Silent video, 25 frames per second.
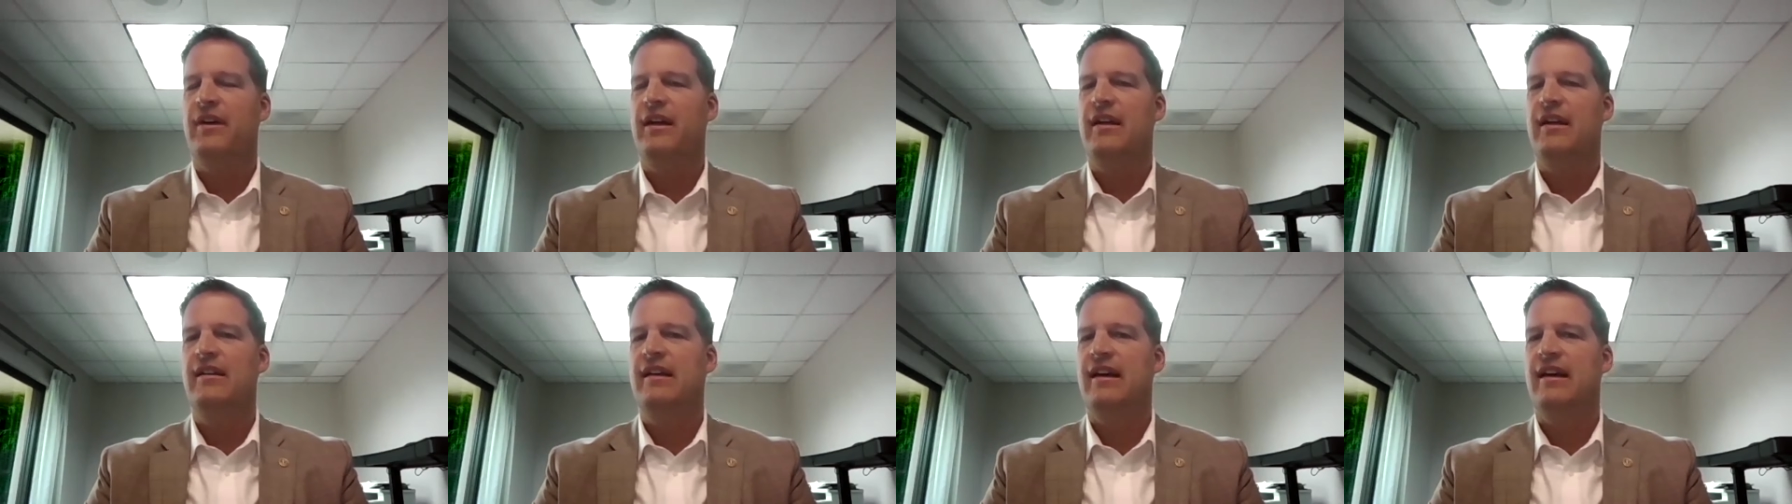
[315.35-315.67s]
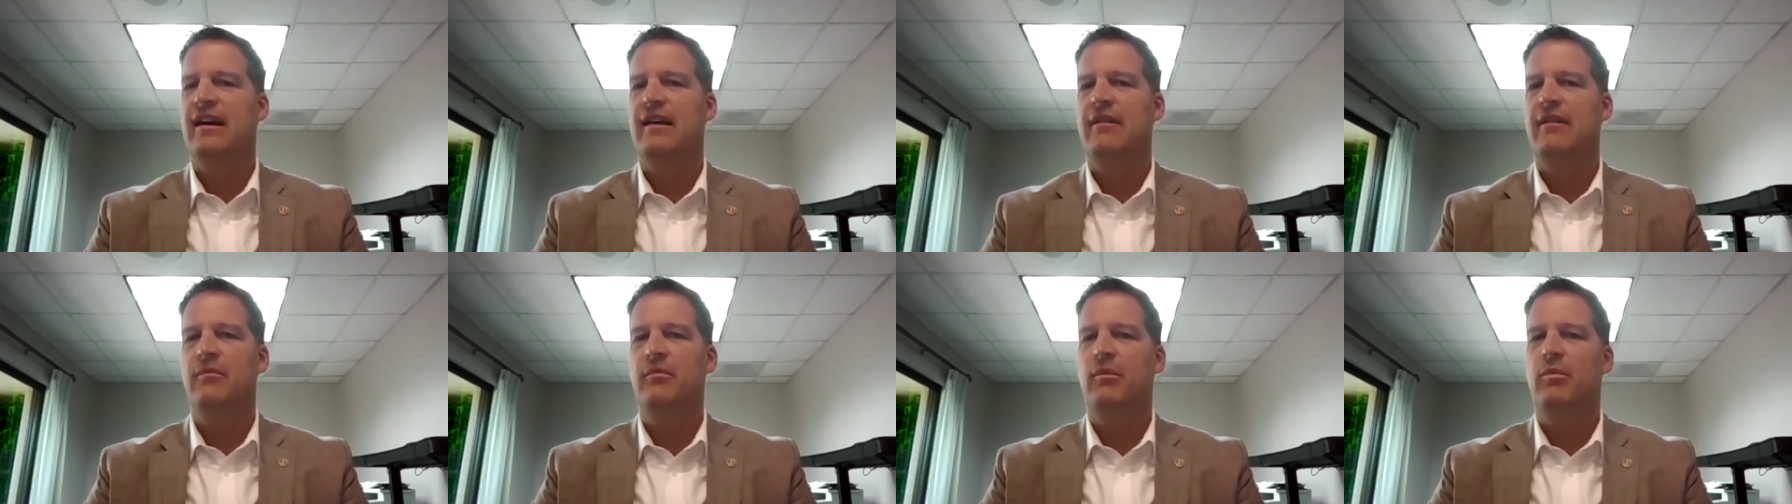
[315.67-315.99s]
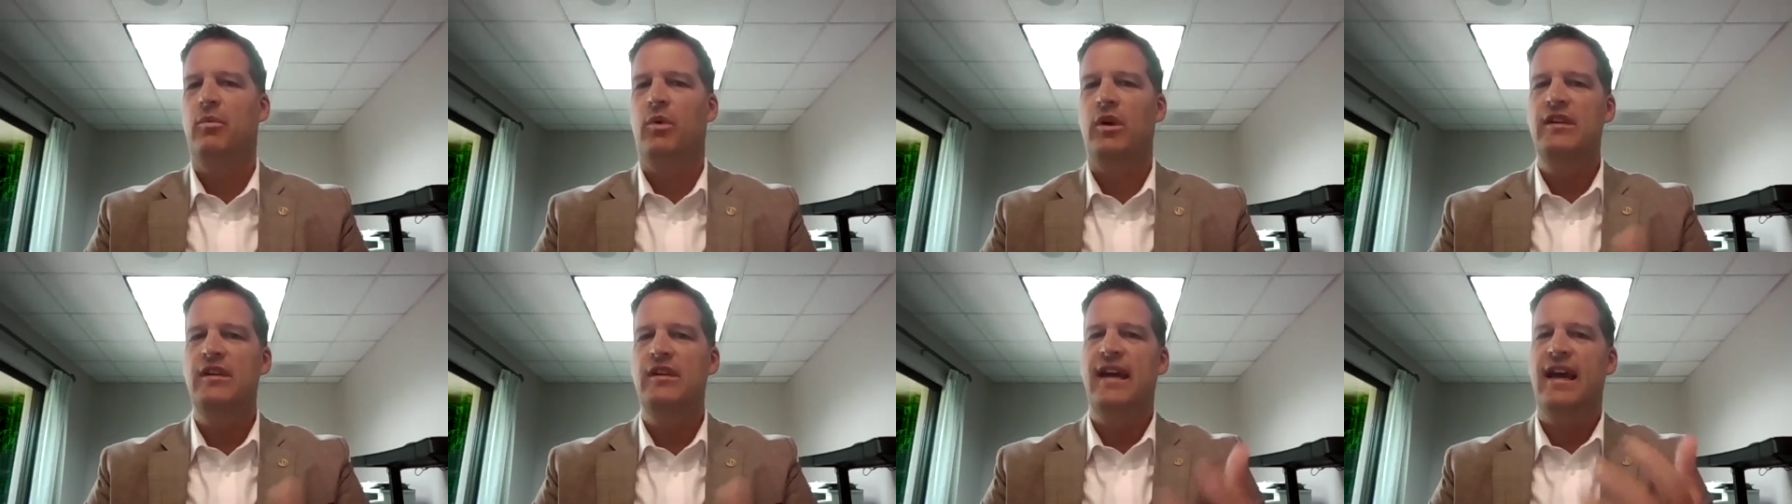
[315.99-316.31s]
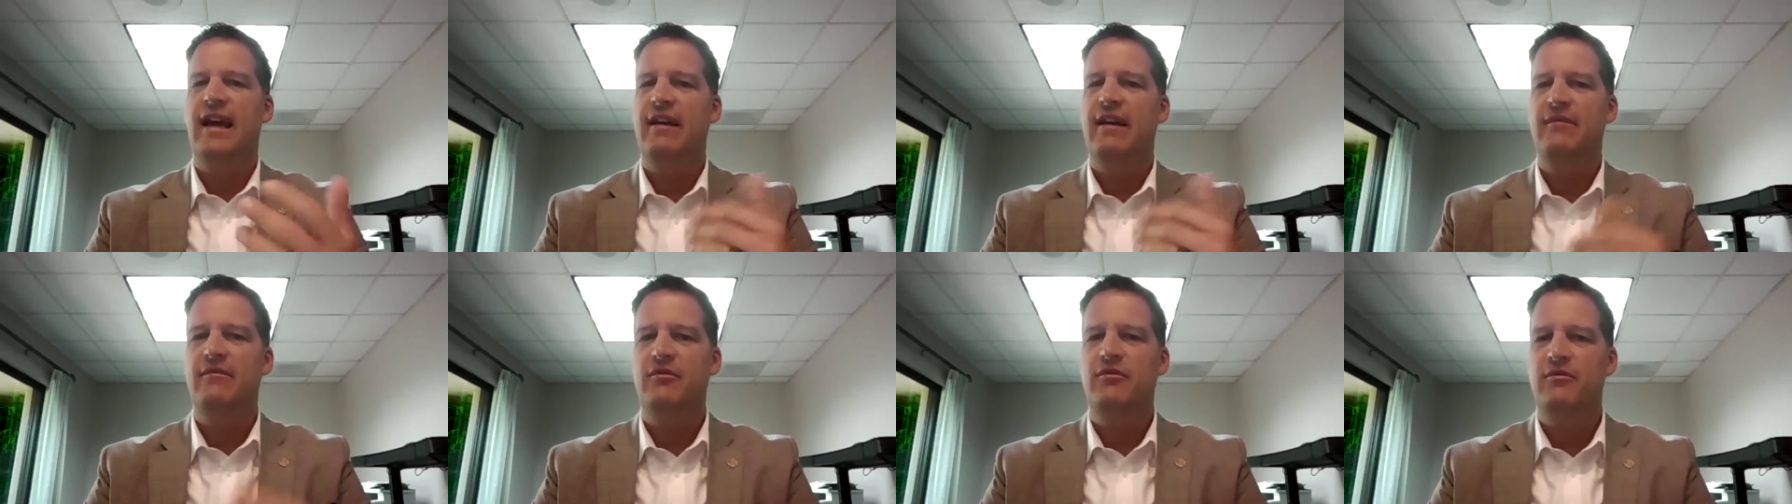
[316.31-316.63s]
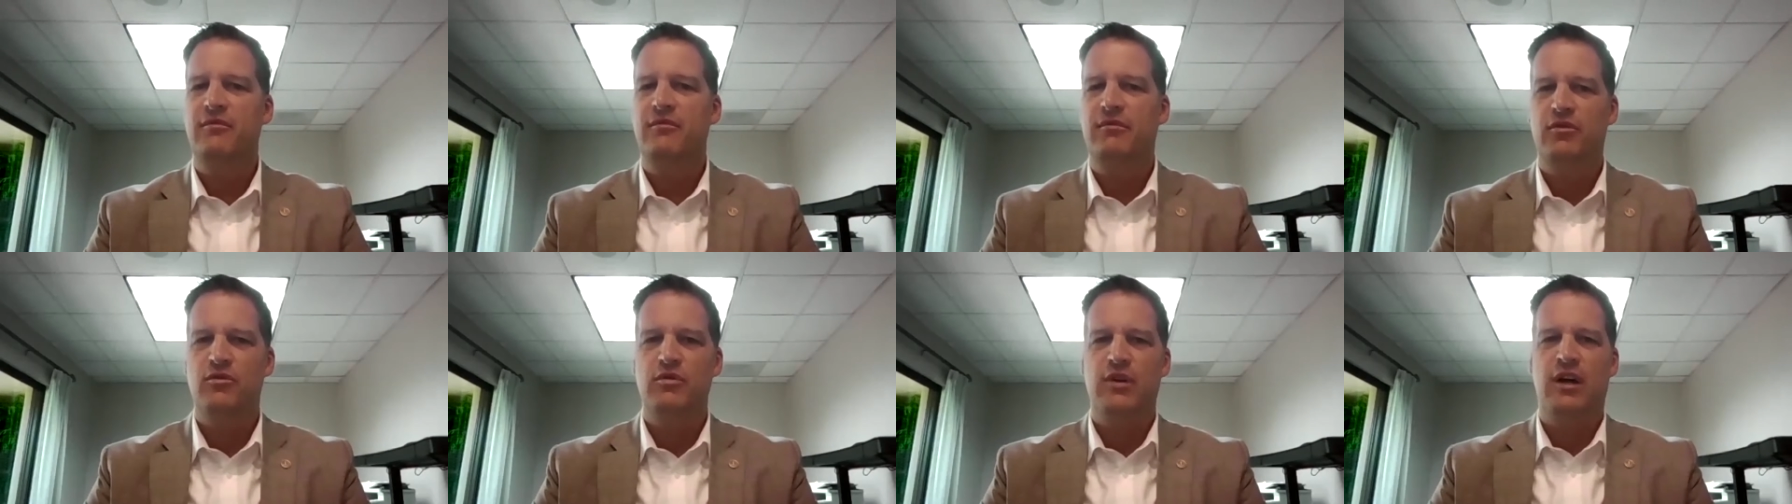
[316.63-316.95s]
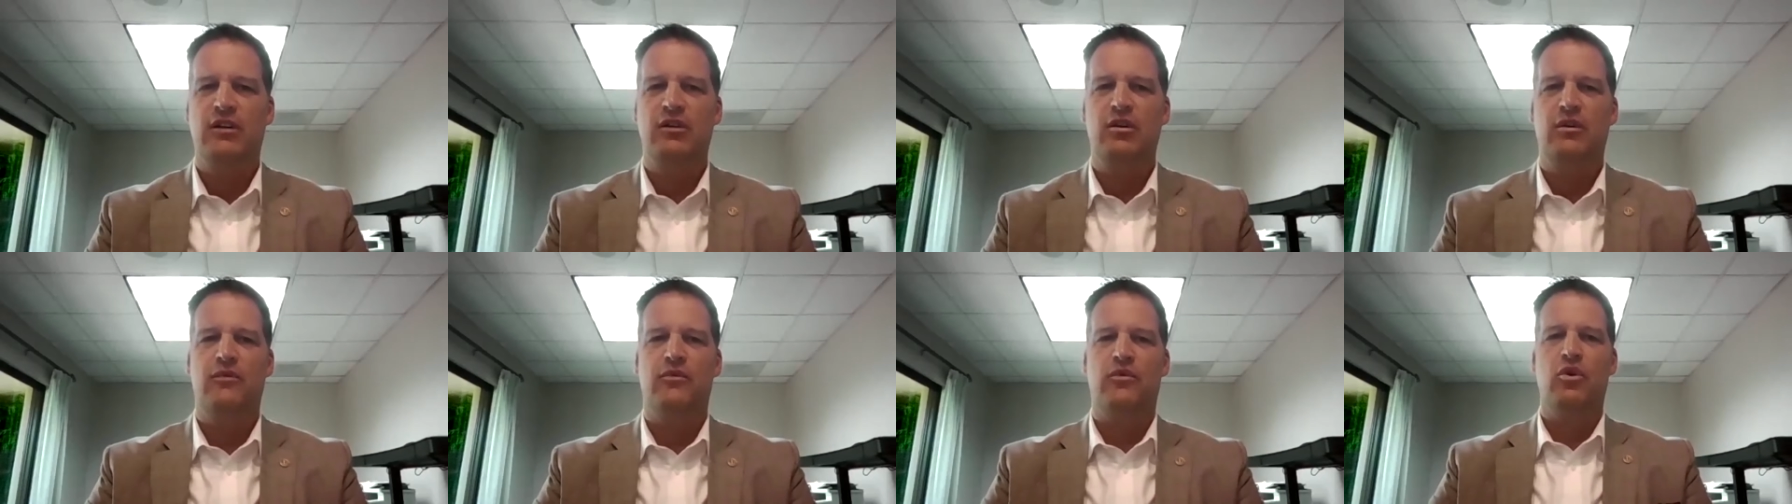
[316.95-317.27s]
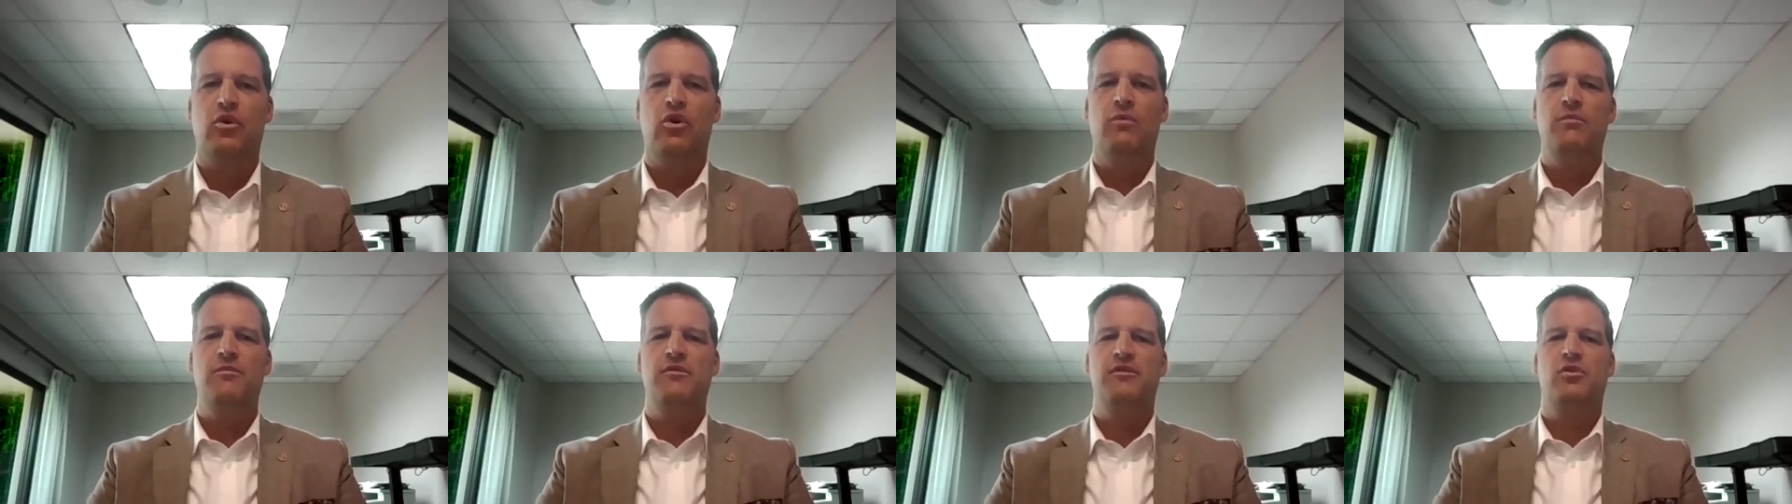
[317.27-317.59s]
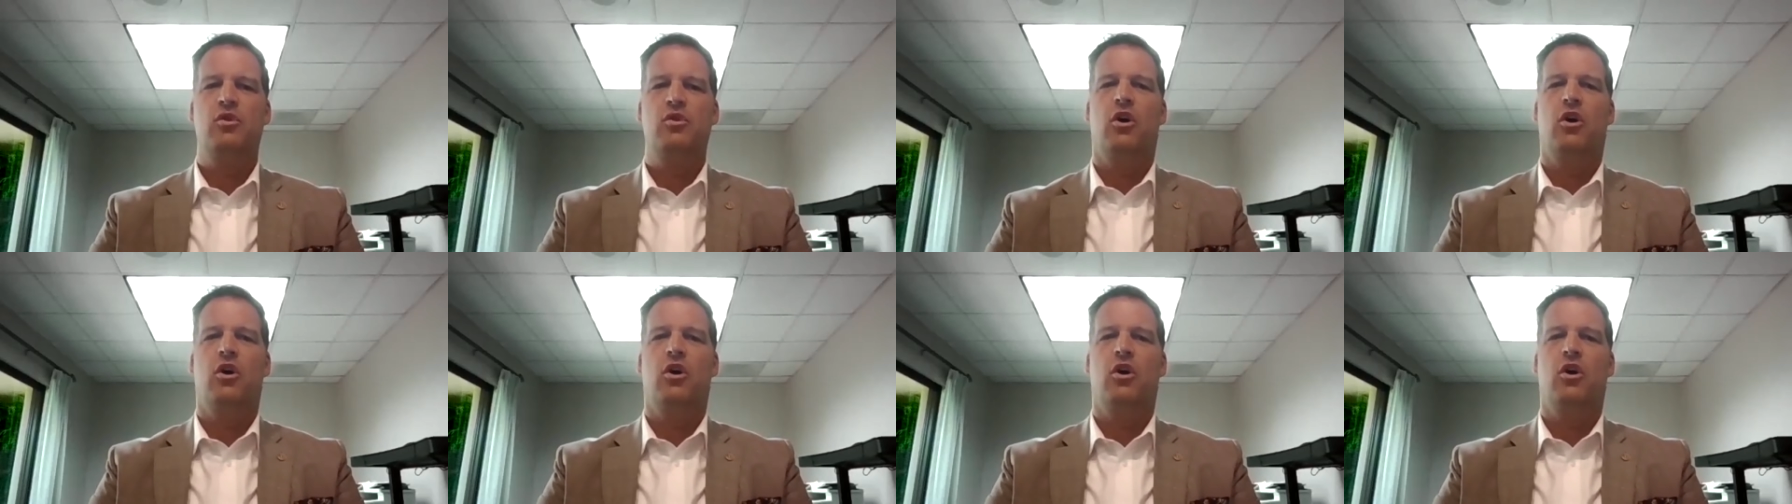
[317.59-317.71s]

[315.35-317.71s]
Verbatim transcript: And uh, one day, the director of rooms